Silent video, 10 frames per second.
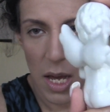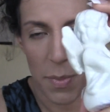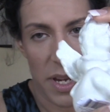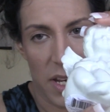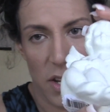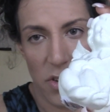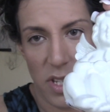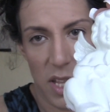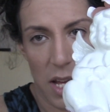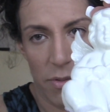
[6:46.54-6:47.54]
I mean,
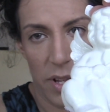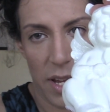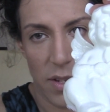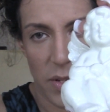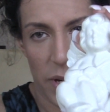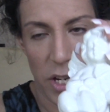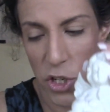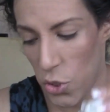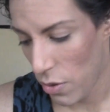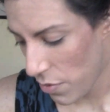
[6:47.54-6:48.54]
just lovely. So I
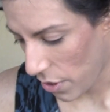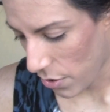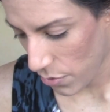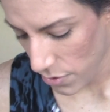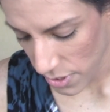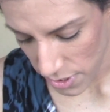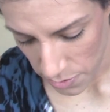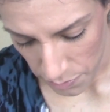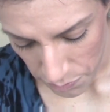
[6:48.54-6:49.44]
got two of those.